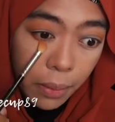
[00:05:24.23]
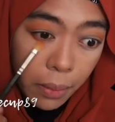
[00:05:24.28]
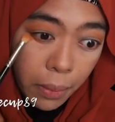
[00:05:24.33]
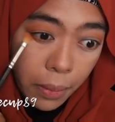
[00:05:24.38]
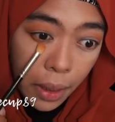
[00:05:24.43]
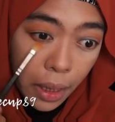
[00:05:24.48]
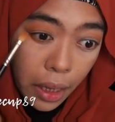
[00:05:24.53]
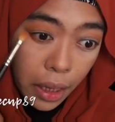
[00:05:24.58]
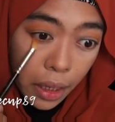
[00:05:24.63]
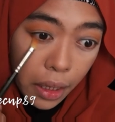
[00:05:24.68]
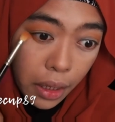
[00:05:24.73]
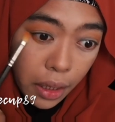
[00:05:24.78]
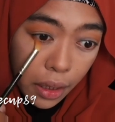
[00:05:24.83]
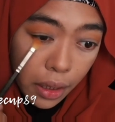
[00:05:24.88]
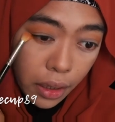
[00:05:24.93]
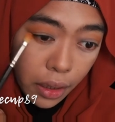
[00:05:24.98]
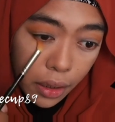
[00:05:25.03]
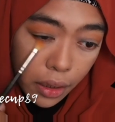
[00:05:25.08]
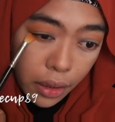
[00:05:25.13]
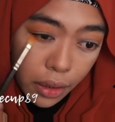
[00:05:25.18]
my
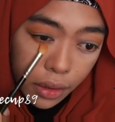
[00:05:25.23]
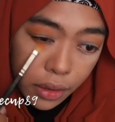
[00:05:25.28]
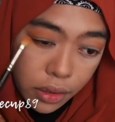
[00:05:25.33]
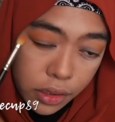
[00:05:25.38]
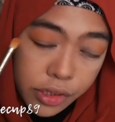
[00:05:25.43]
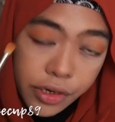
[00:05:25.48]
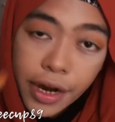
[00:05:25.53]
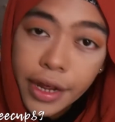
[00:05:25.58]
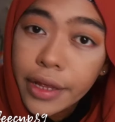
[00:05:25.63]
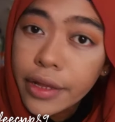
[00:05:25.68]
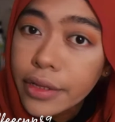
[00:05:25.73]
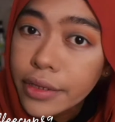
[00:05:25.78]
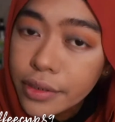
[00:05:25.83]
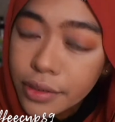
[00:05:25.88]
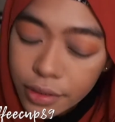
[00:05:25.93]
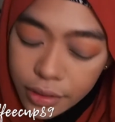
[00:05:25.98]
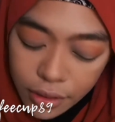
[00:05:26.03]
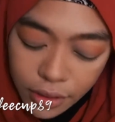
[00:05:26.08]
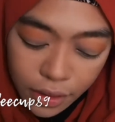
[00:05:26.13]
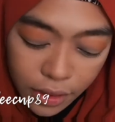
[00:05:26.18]

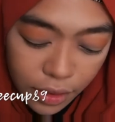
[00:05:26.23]
trials